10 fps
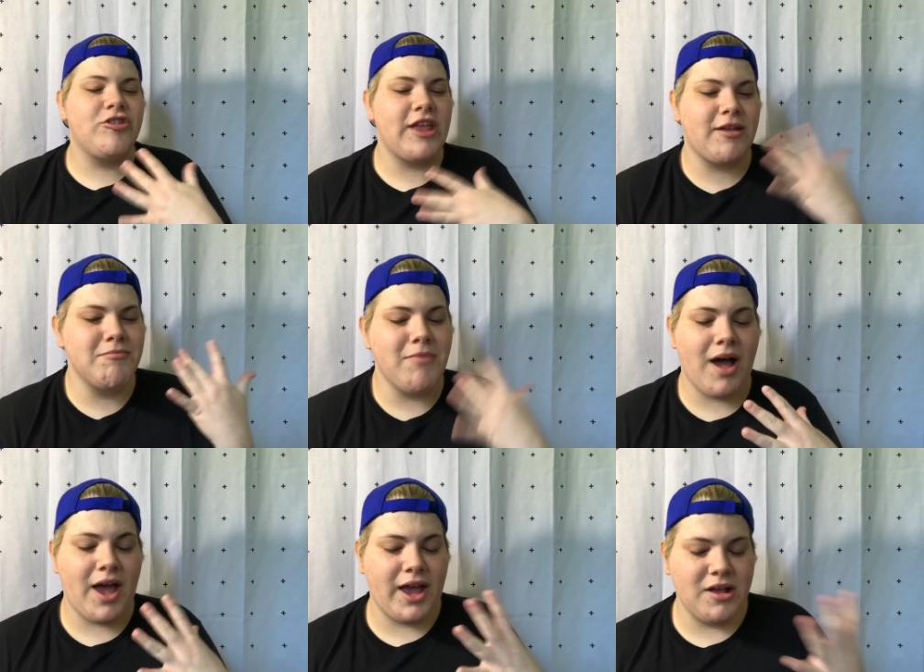just like
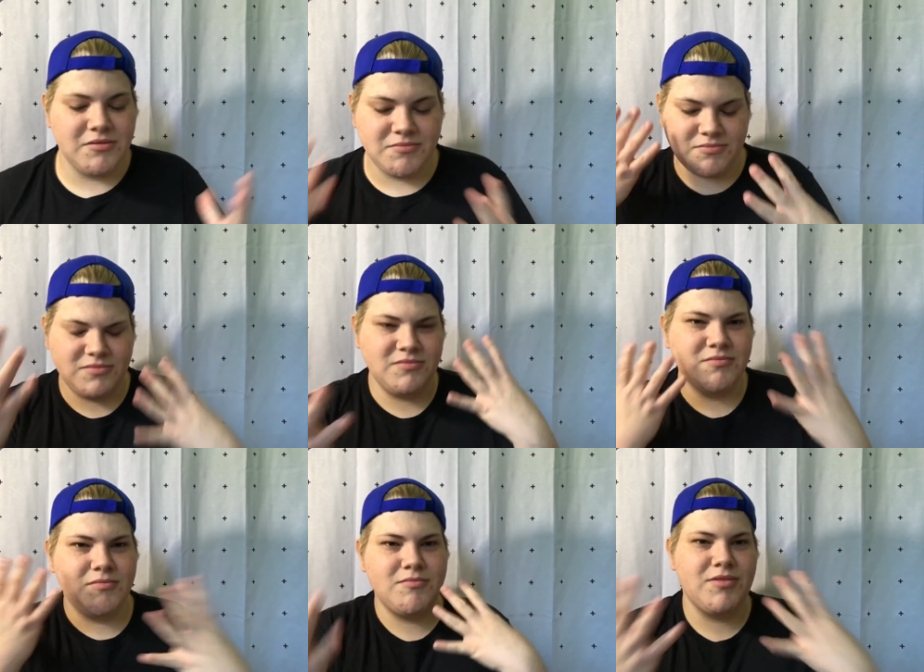my
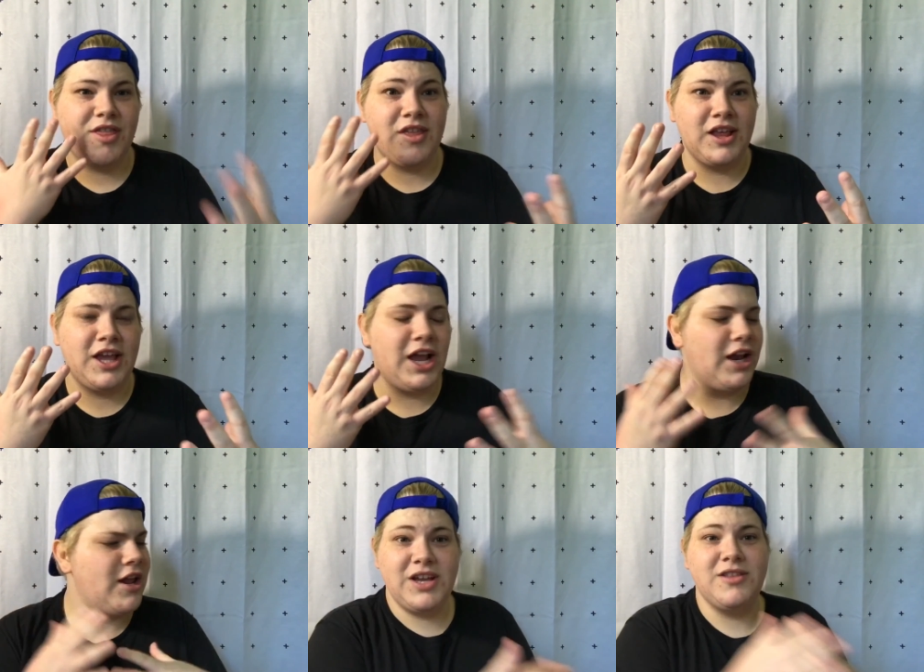
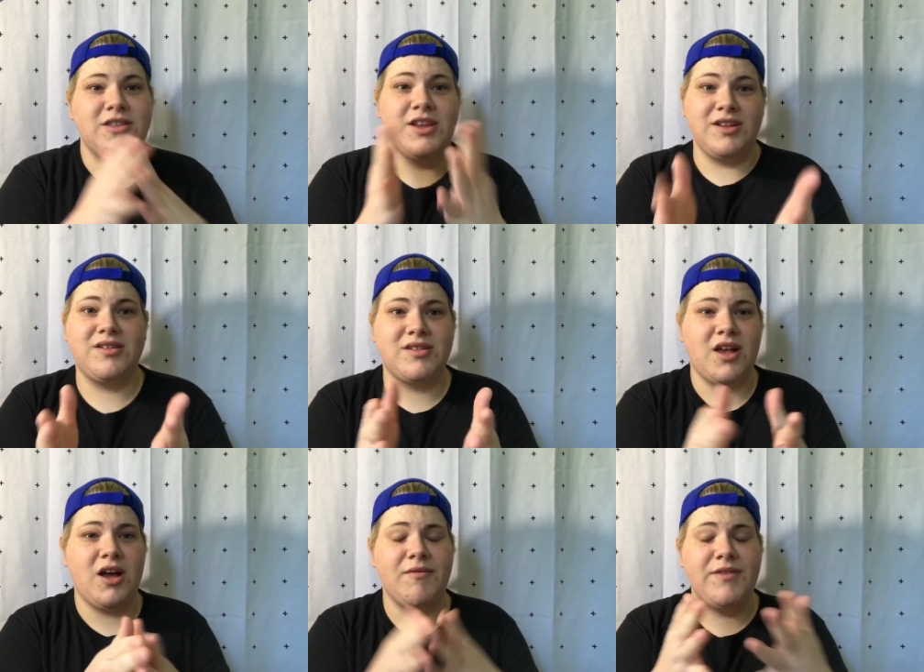thinking in this
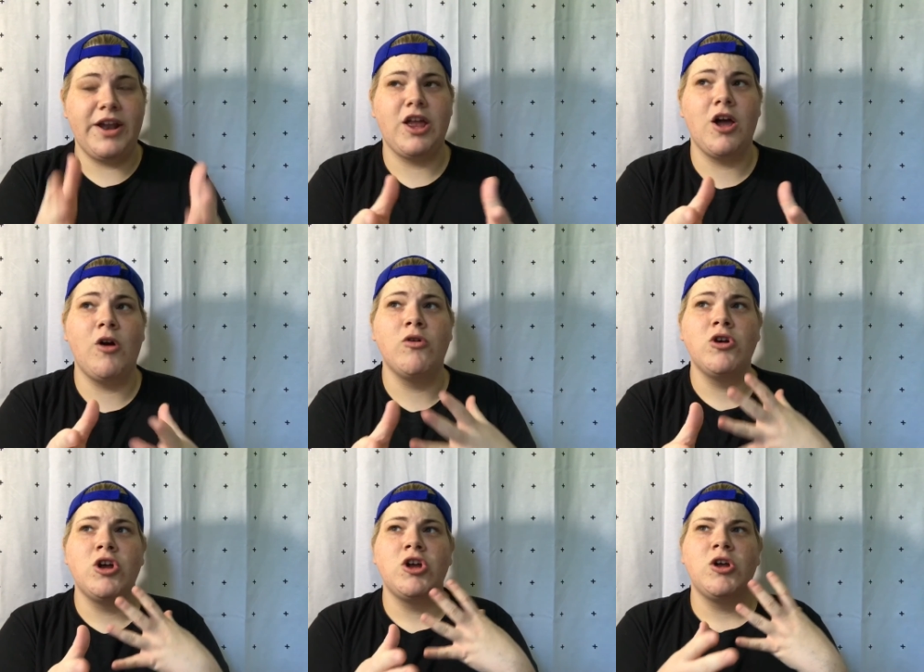um, video.
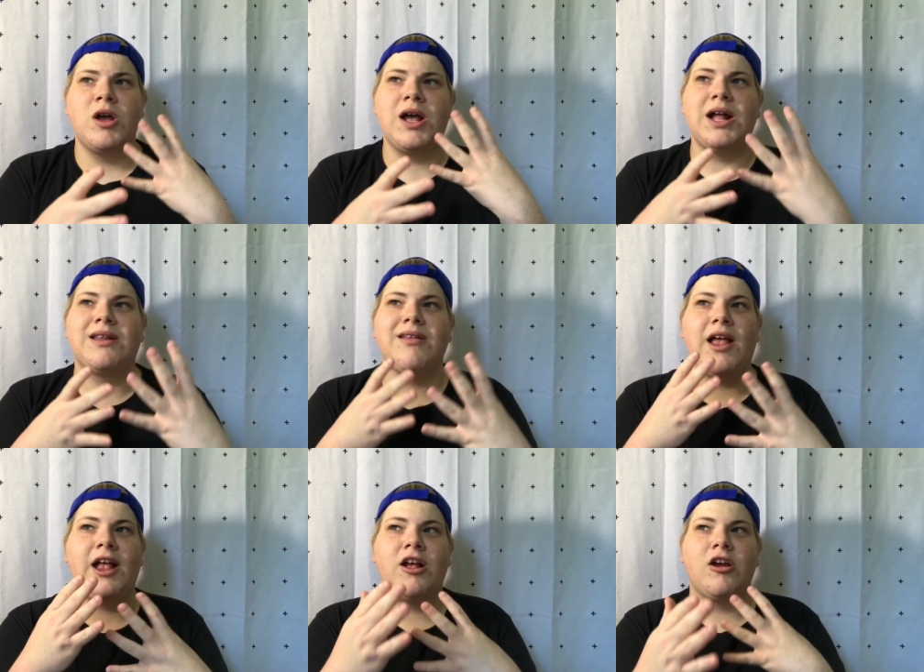It's
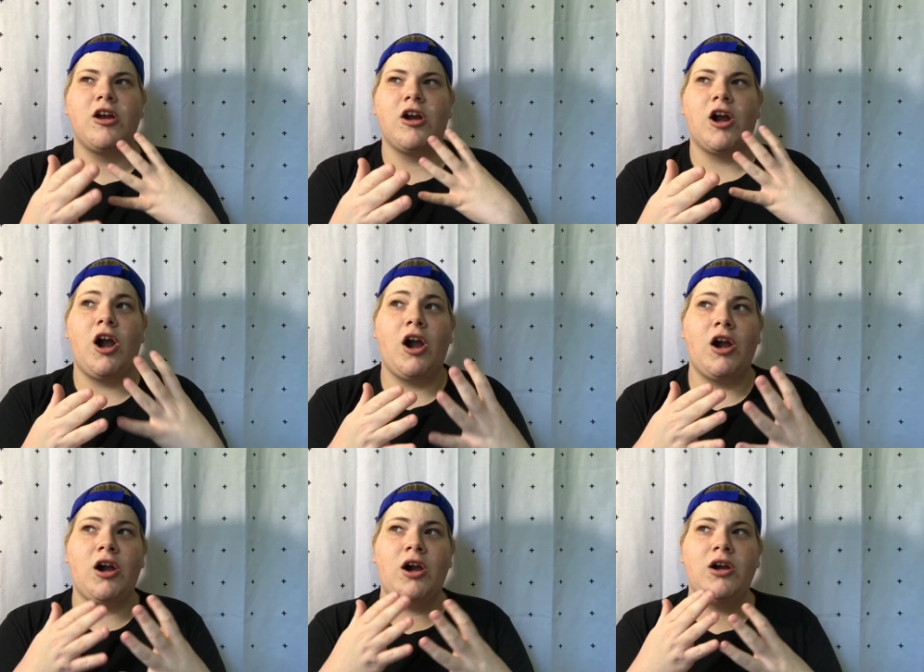like
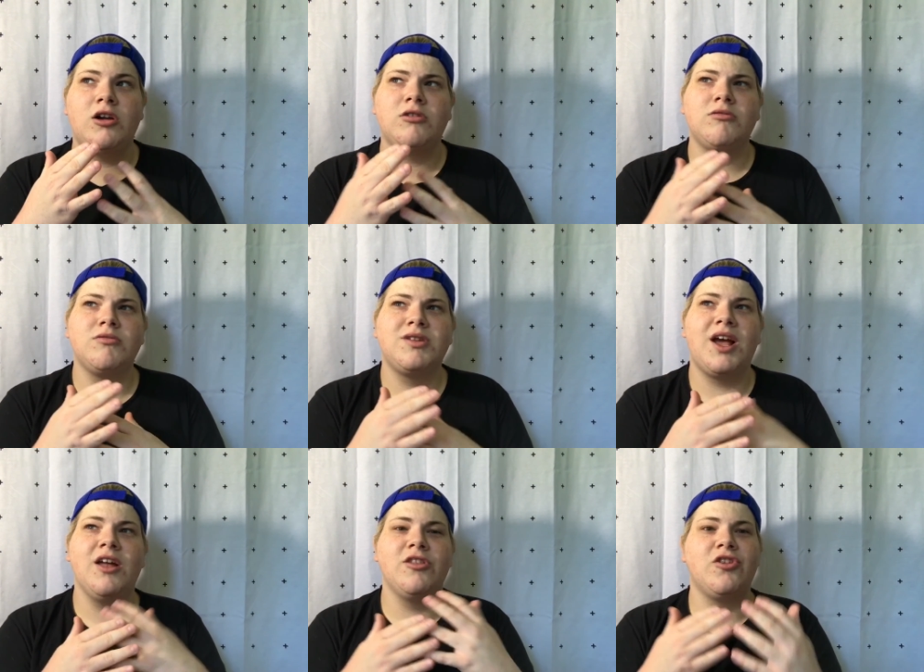her
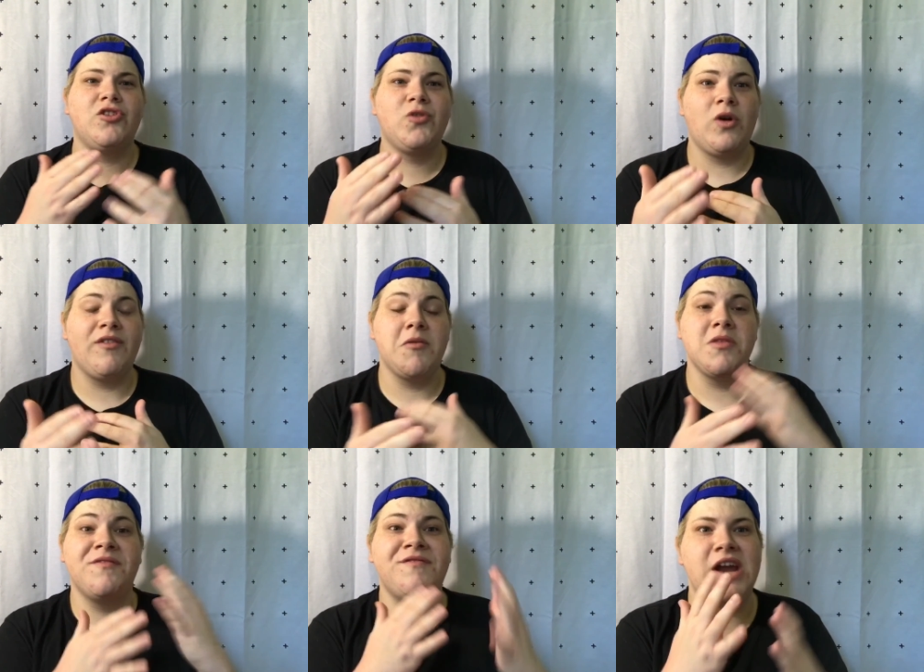telling the story
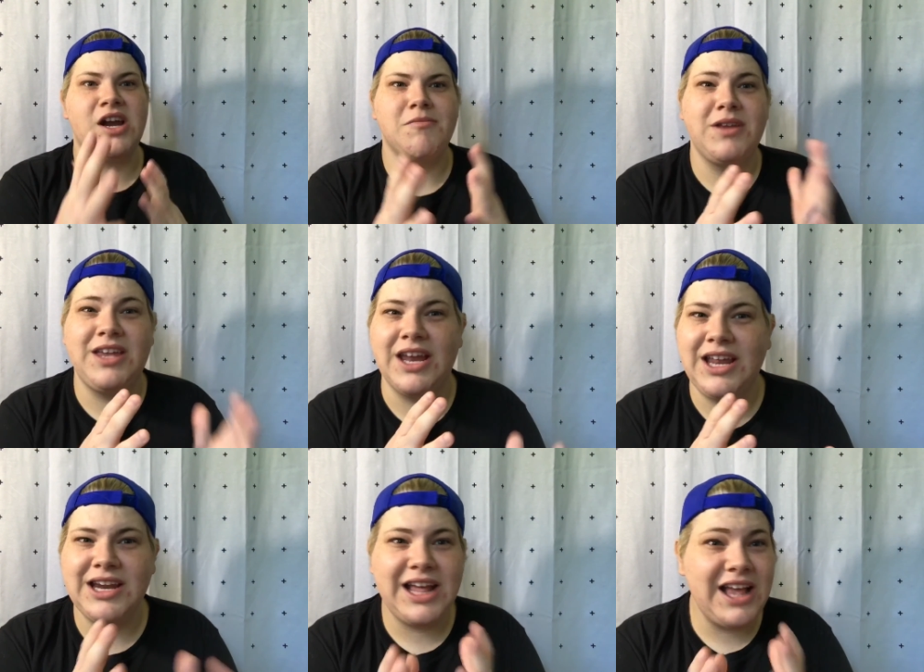from the very
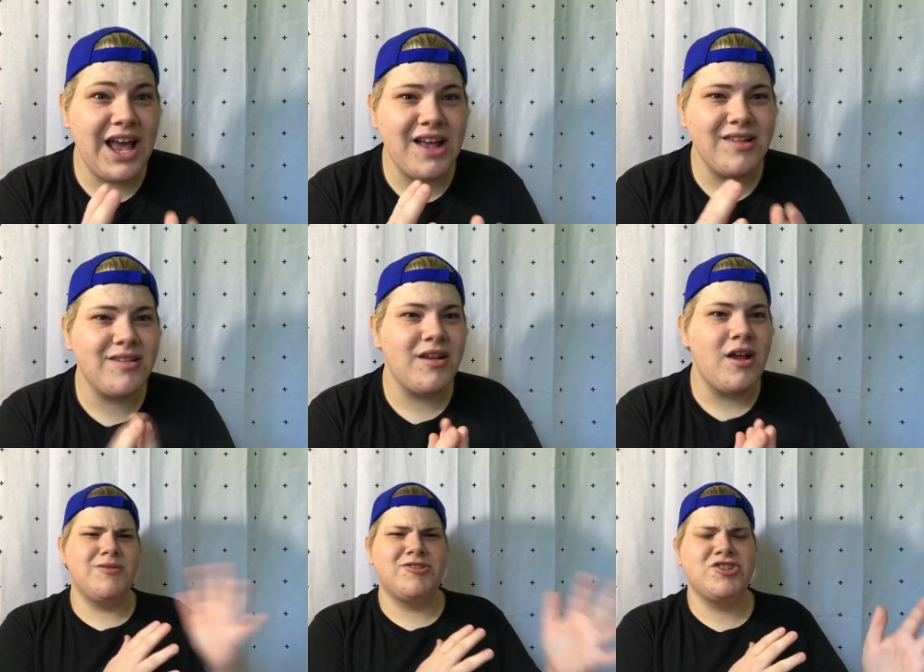beginning, I guess.
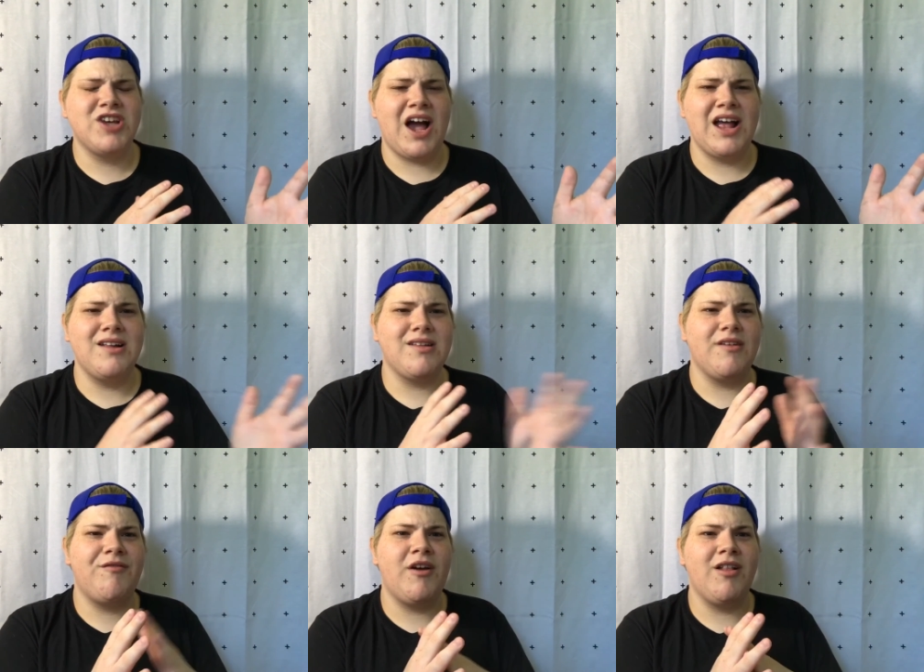With Giants,
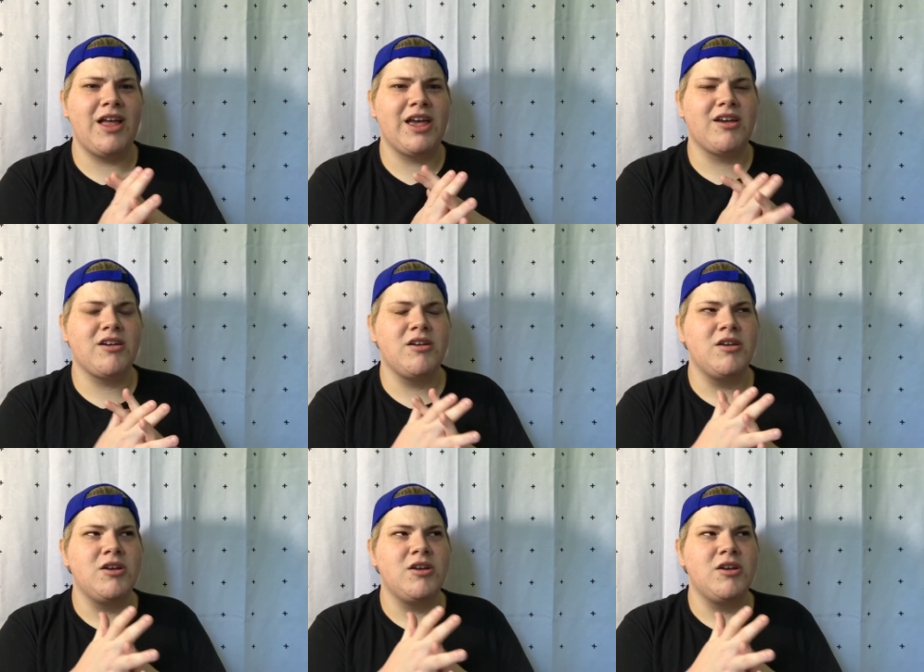I felt like